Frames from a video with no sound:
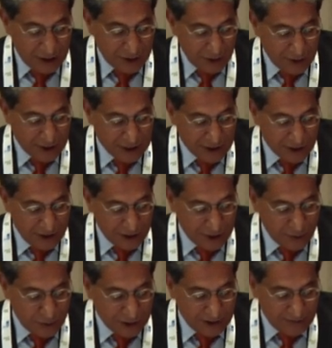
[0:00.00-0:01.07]
Tony joined
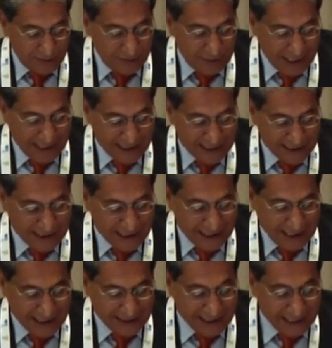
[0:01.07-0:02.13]
Wood Mackenzie in
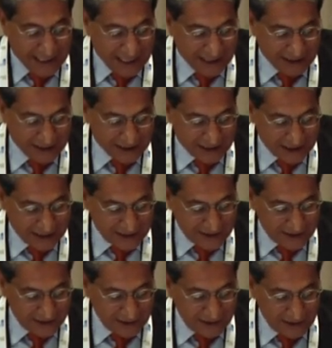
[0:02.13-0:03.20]

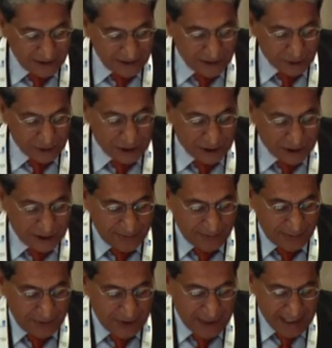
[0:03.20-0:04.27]
1996 to set up
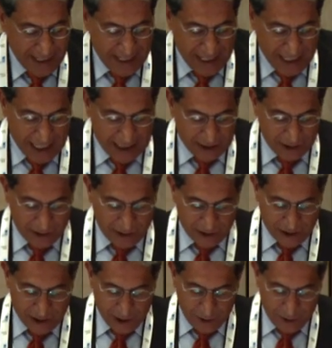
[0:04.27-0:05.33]
and launch
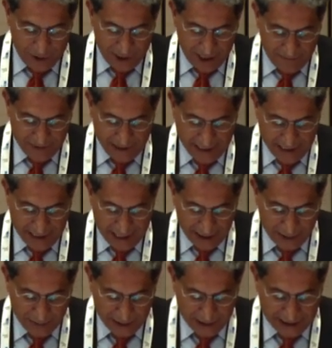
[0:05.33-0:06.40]
the North African
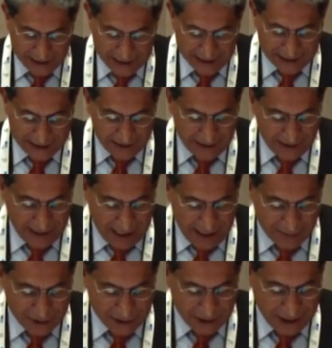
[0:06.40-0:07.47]
and Middle East
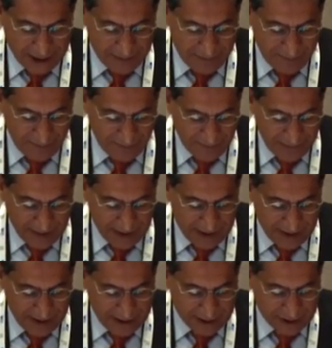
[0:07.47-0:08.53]
Upstream
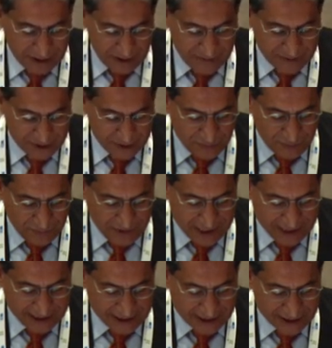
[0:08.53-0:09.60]
services,
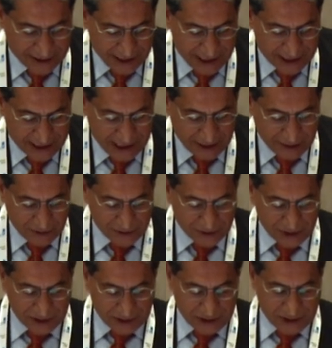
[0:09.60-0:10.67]
providing research and
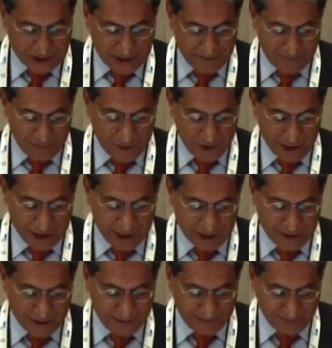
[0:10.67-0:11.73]
consultancy for the region.